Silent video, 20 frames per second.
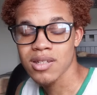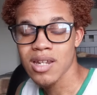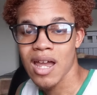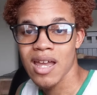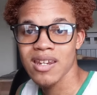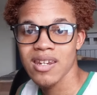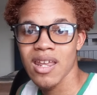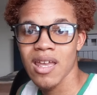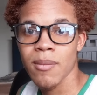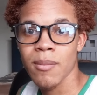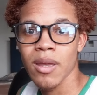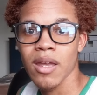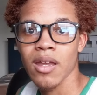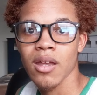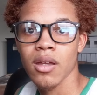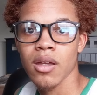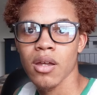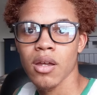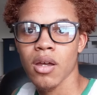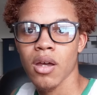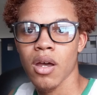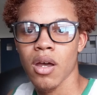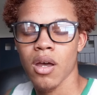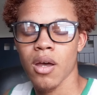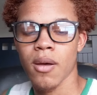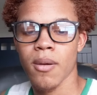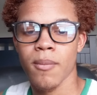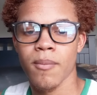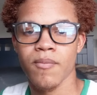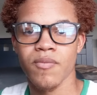dynamic
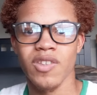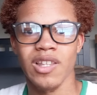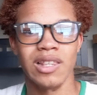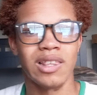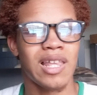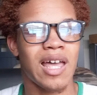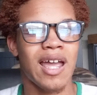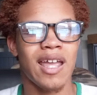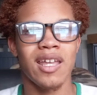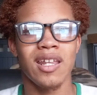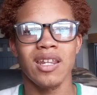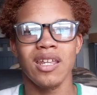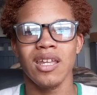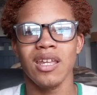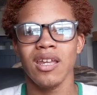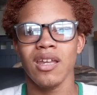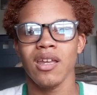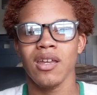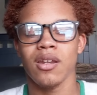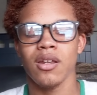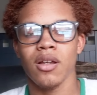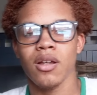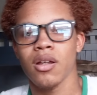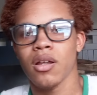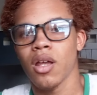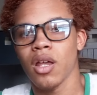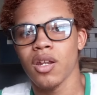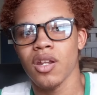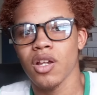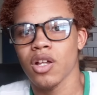lighting
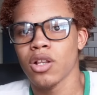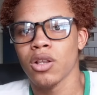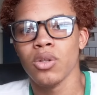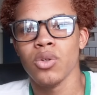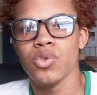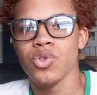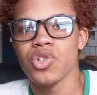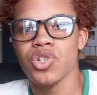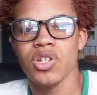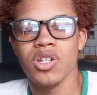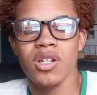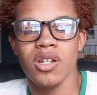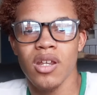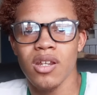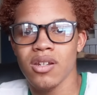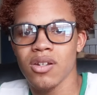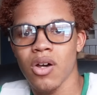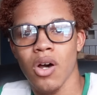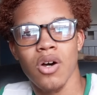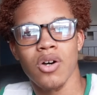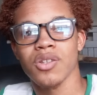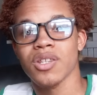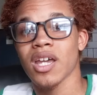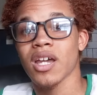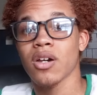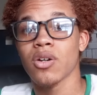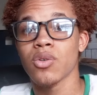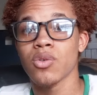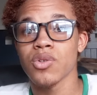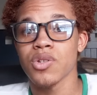and occlusion and all
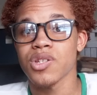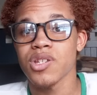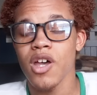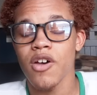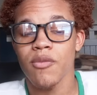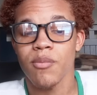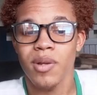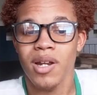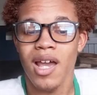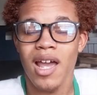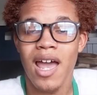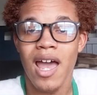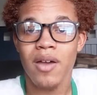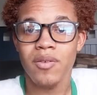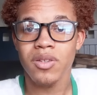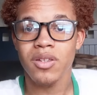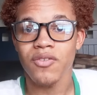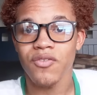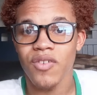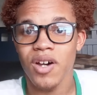that cool stuff. But I have to